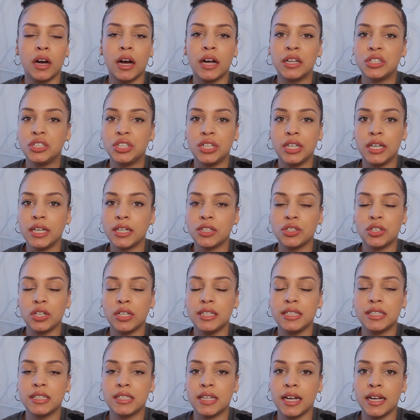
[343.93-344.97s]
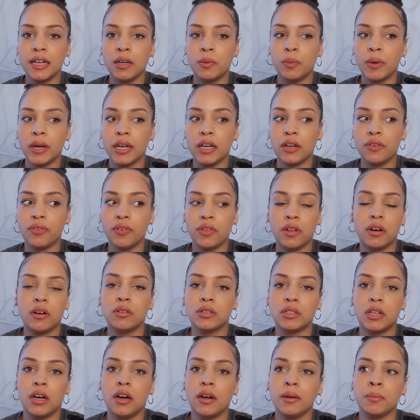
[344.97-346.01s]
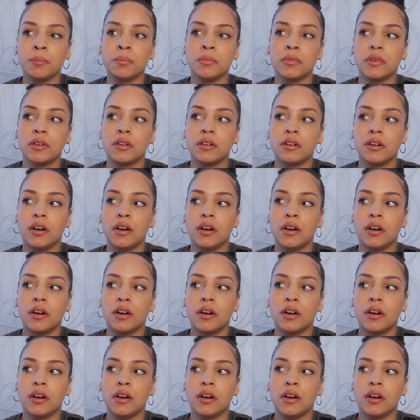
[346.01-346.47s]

and she literally stayed awake for the whole time,